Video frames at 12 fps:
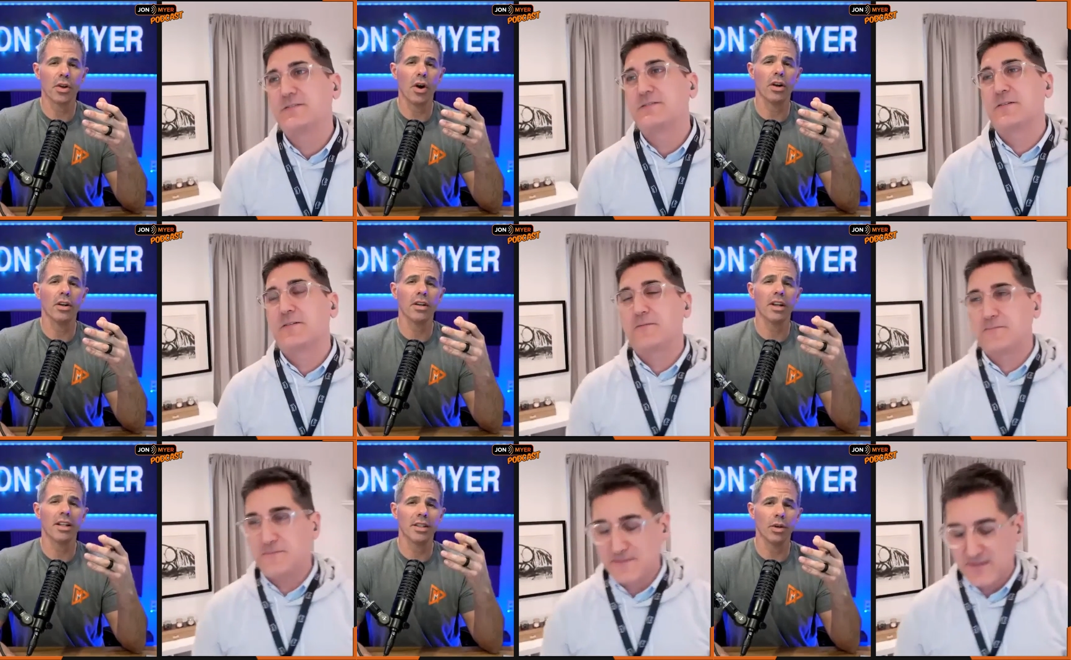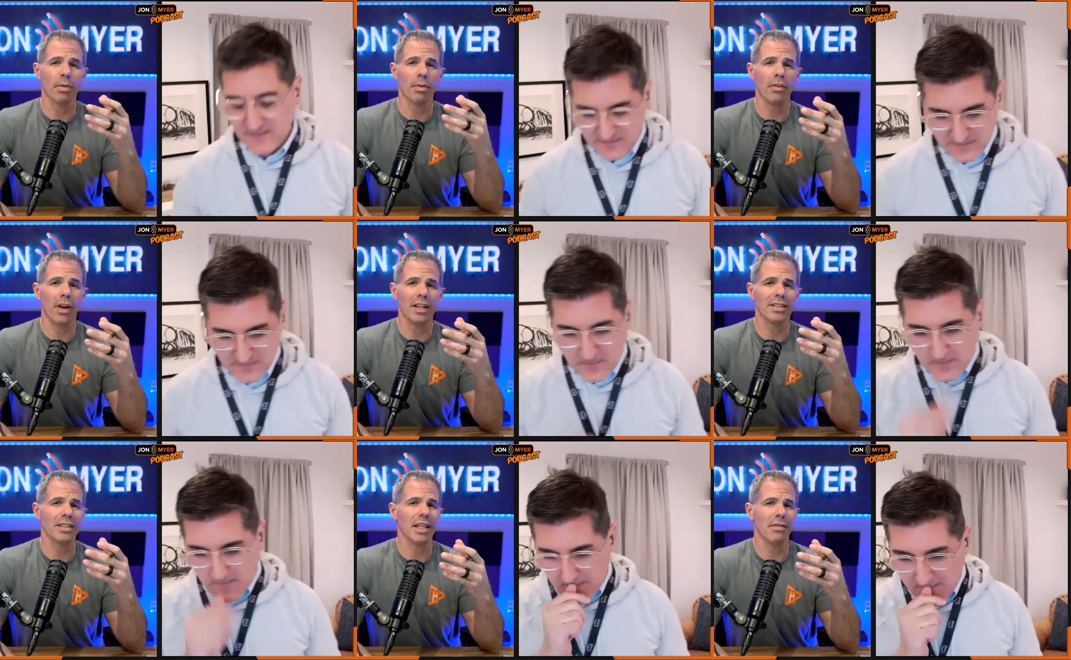Speaker 1: card still provides
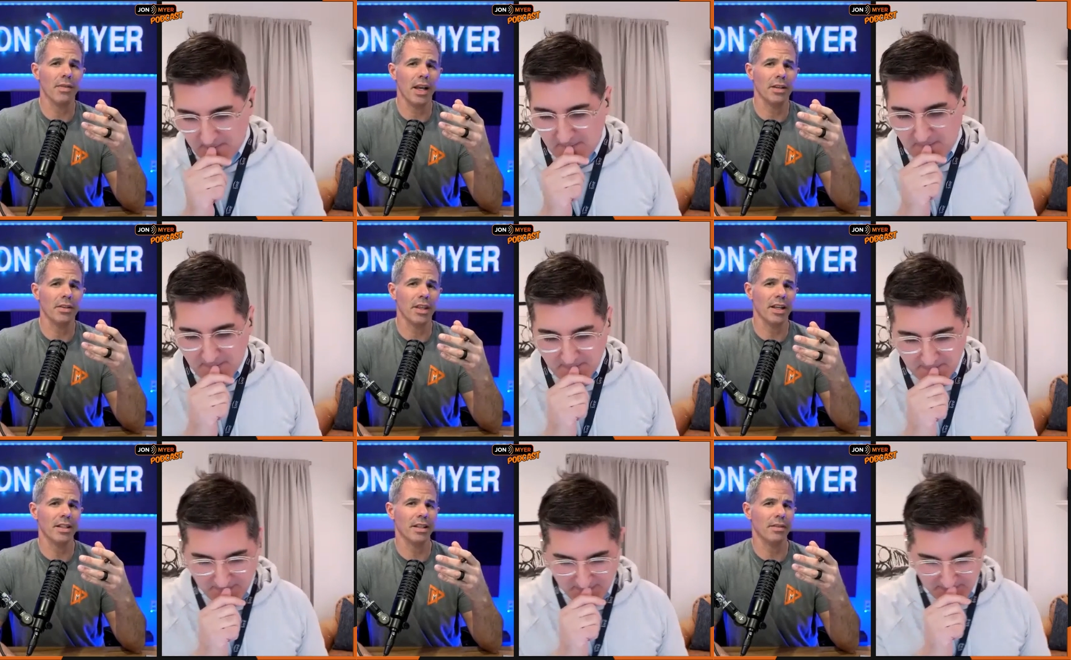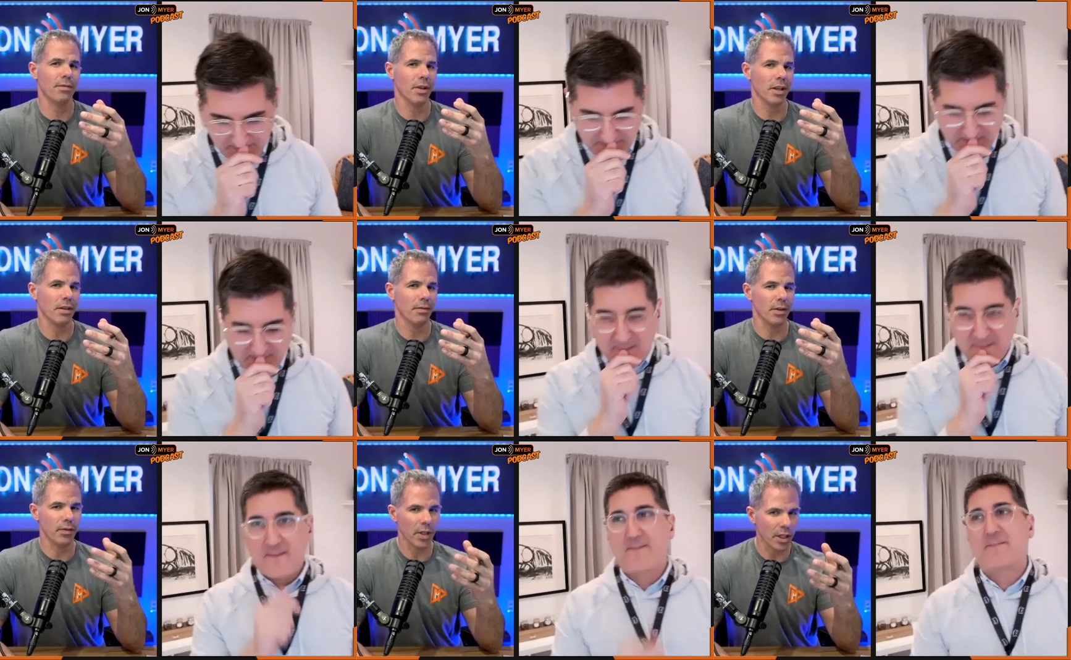the same value that it did for like
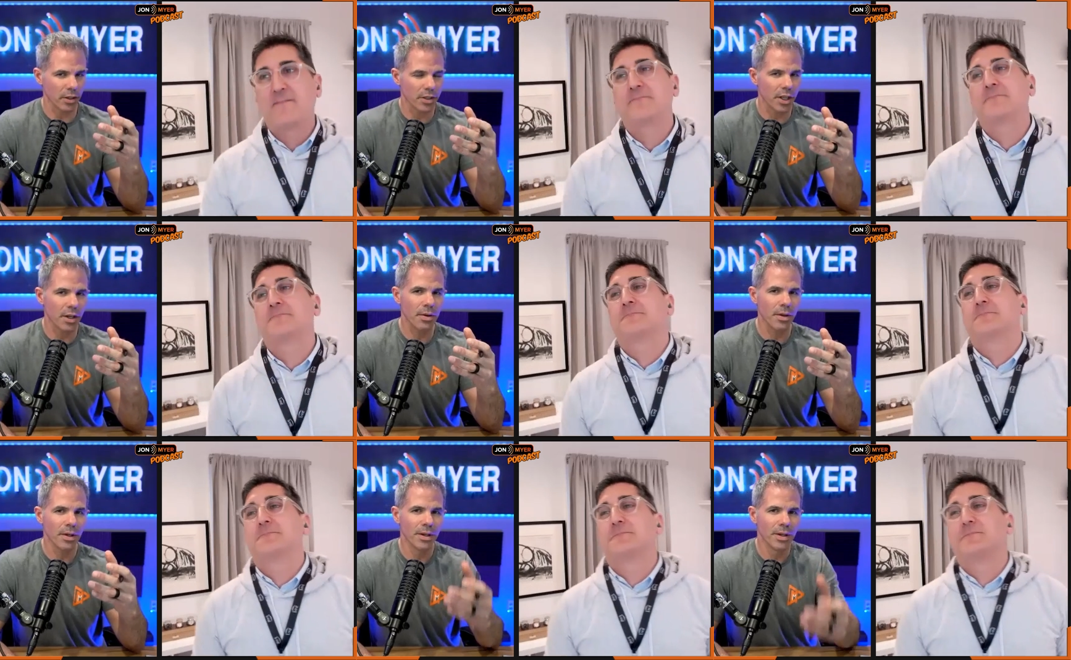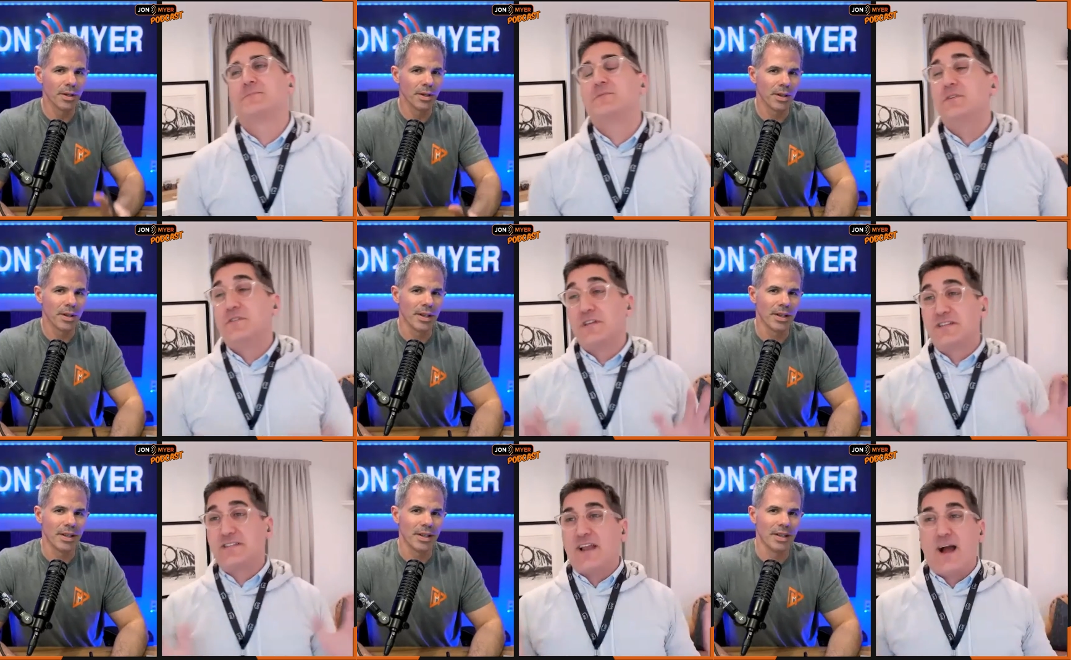fifty years ago?
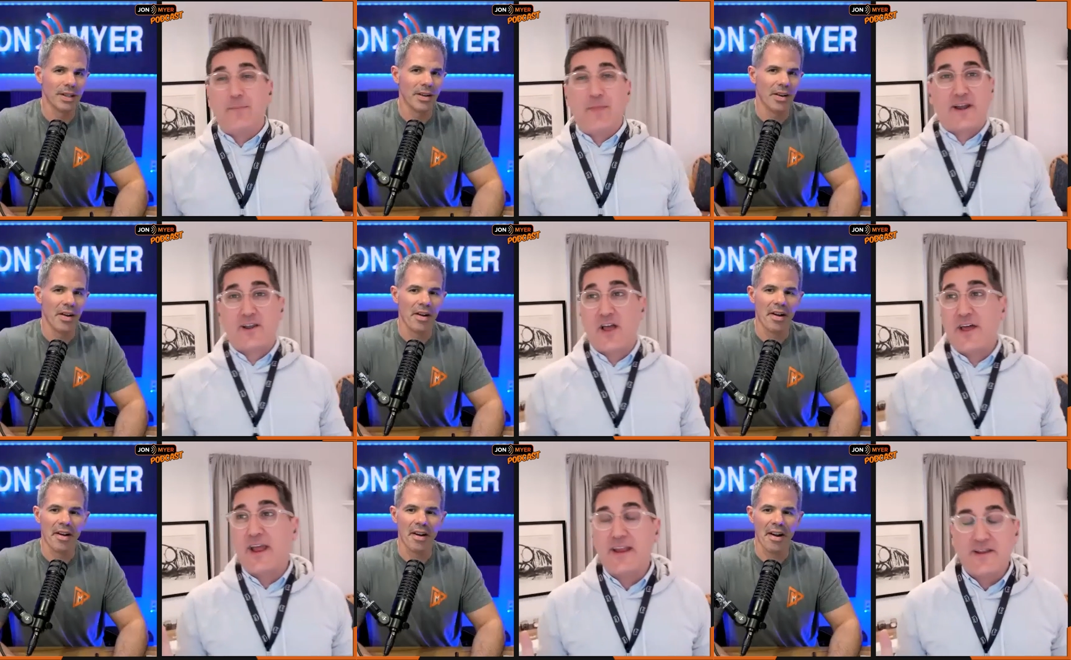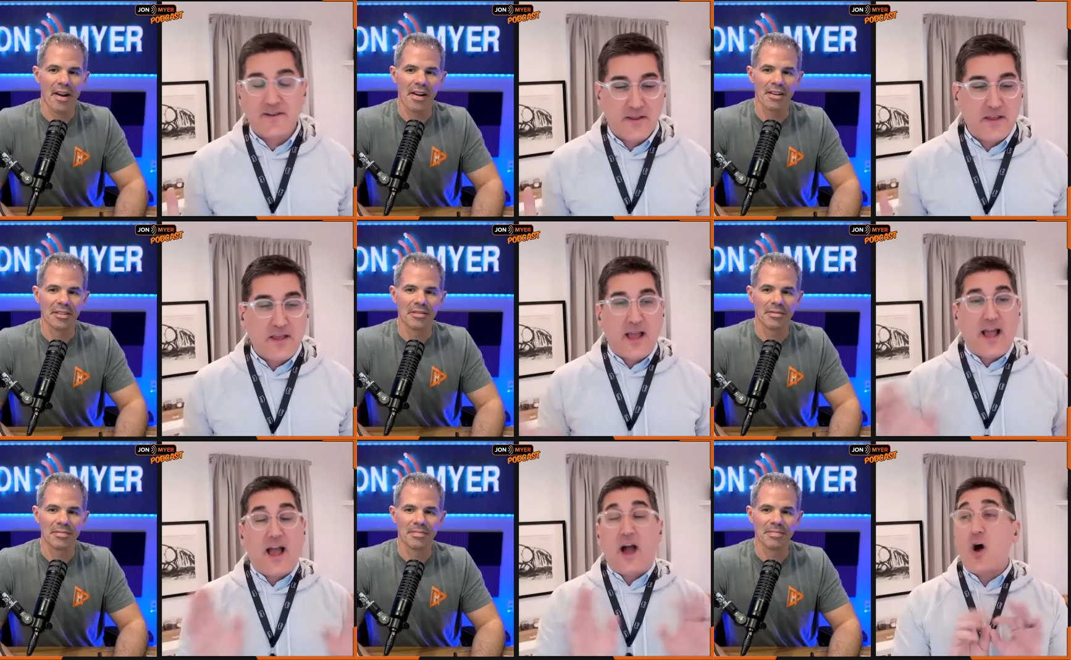Listen, I'm not a Luddite.
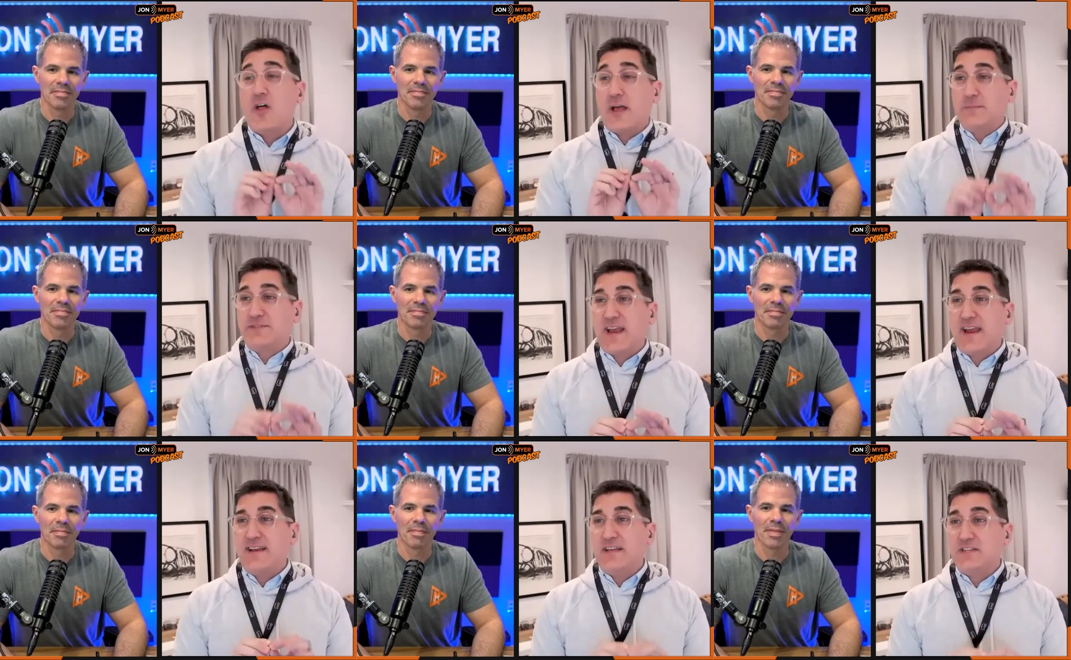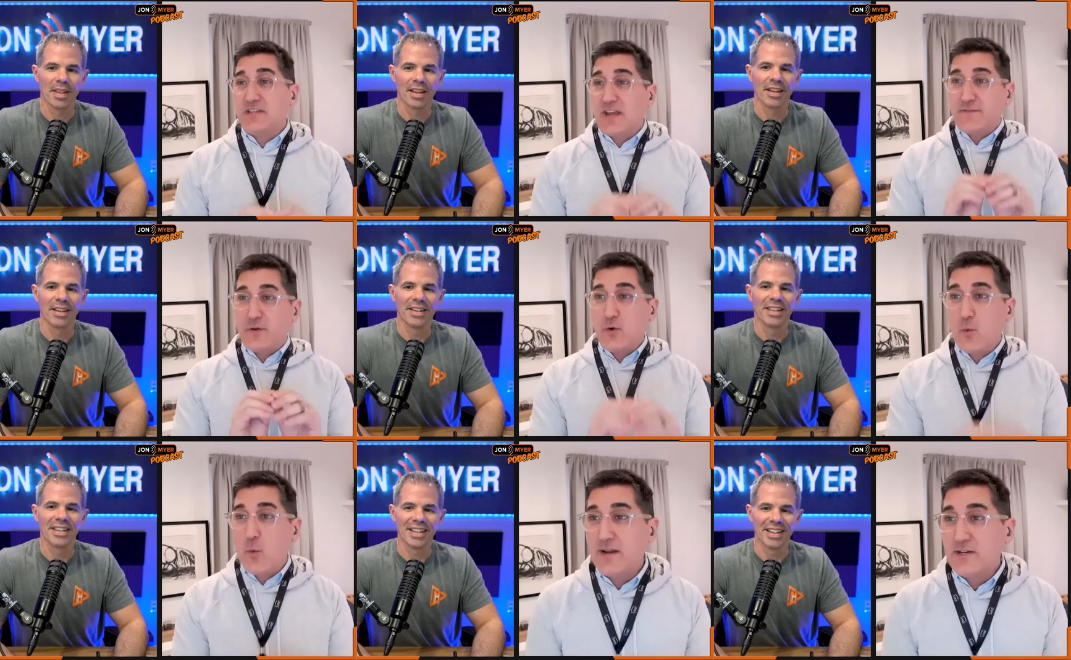
Speaker 2: All I'm saying is if you
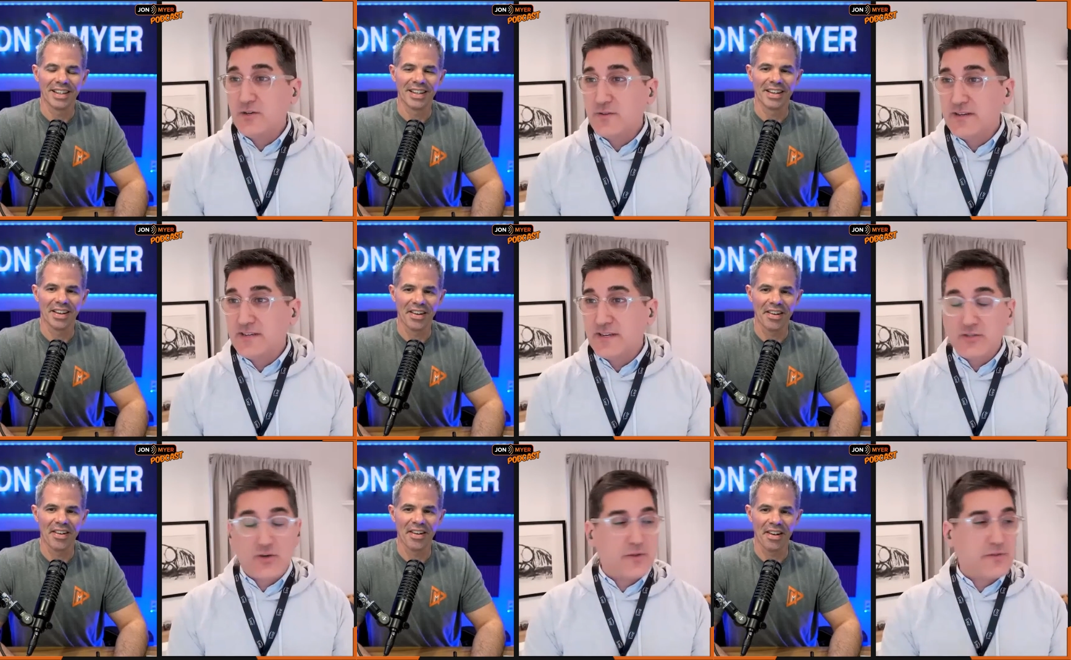want to do the digital